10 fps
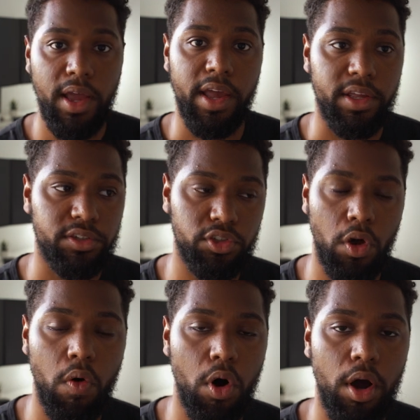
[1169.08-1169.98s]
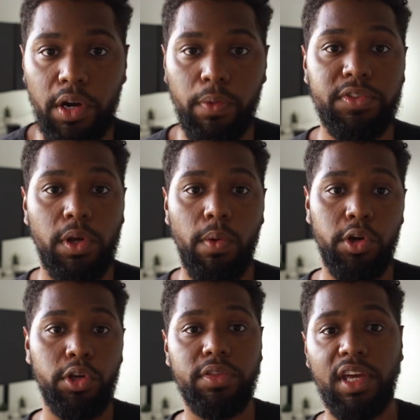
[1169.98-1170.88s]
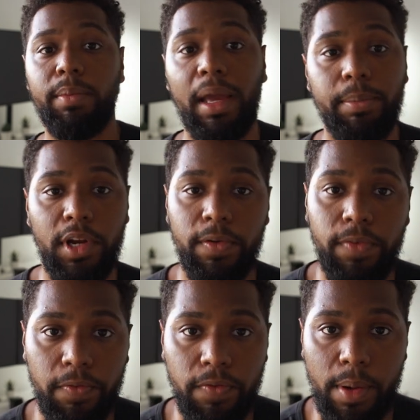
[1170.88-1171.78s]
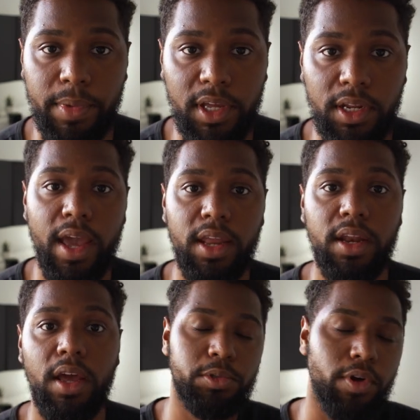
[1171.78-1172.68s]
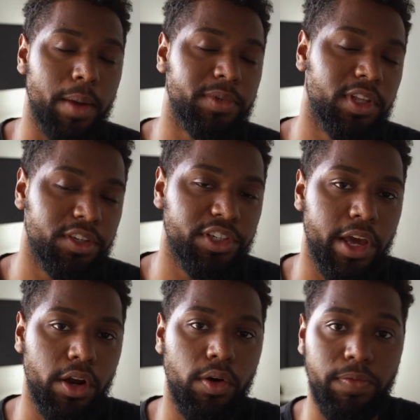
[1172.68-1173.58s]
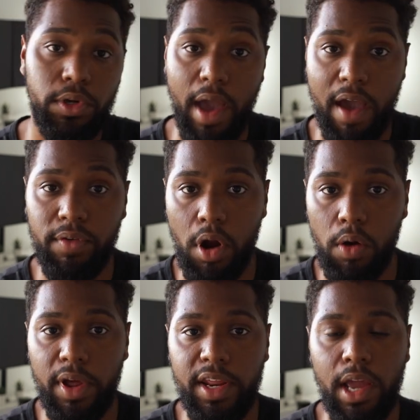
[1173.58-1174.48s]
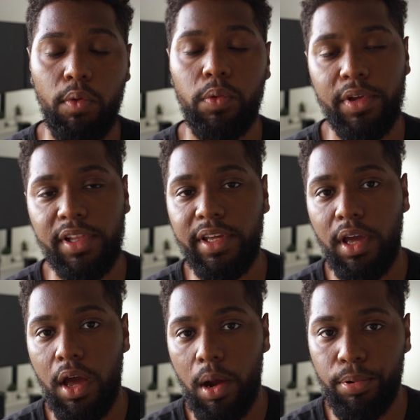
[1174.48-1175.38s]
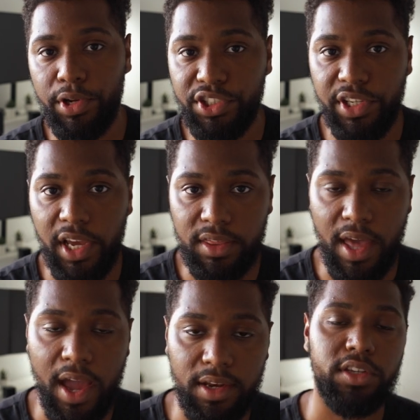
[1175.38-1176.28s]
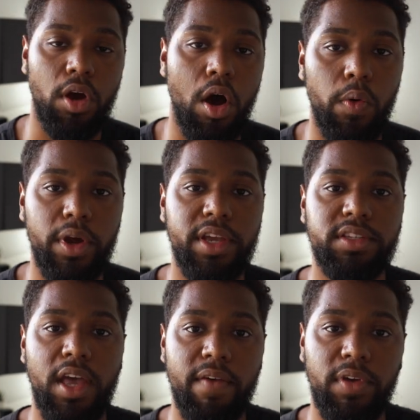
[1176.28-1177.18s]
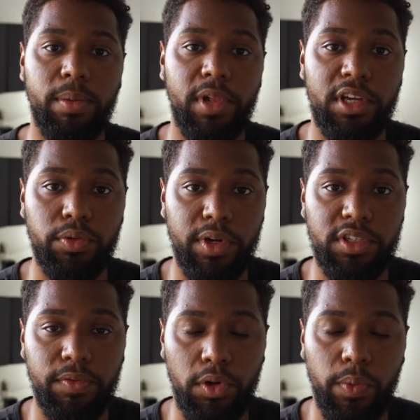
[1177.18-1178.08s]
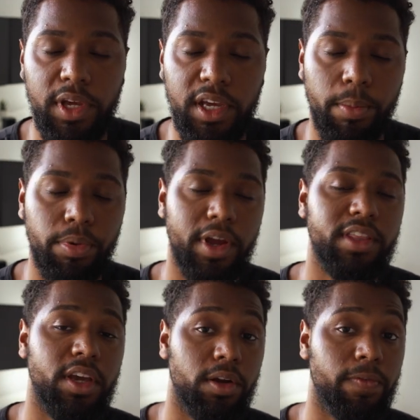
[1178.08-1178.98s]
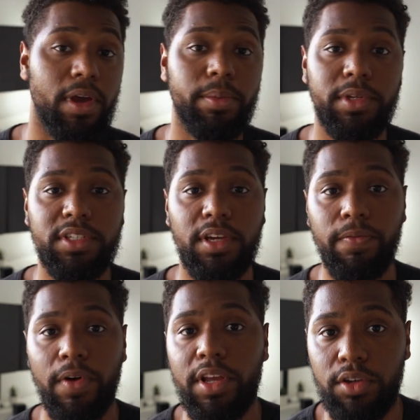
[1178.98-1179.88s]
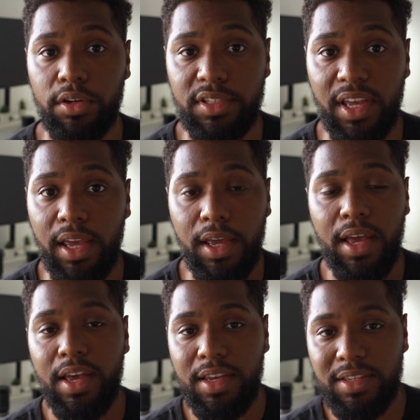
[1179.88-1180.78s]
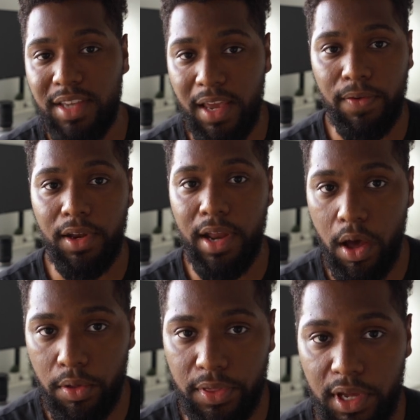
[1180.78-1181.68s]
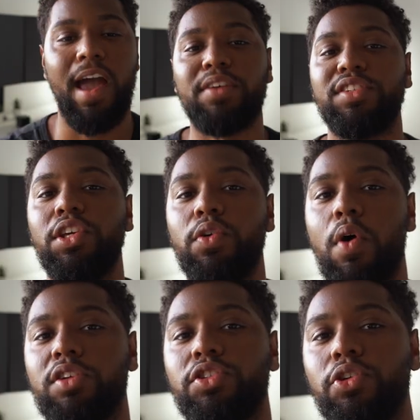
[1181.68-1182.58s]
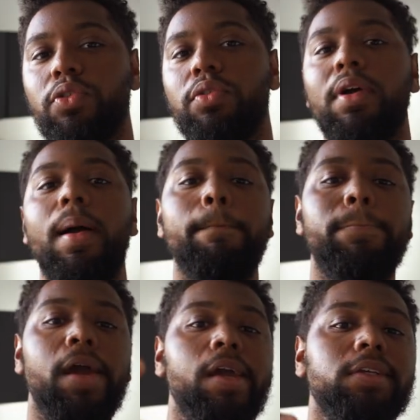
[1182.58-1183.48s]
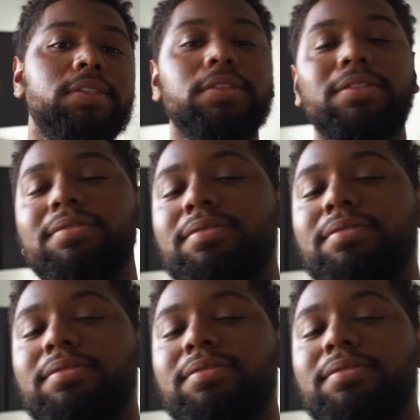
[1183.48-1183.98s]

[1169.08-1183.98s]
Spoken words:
and so on. Share with someone who you think might benefit from it, and subscribe to the channel if you haven't already. I would really appreciate that. As always, have a blessed rest of your week. I'm praying that your families and friends are staying safe and healthy. I'll see you all soon. Peace.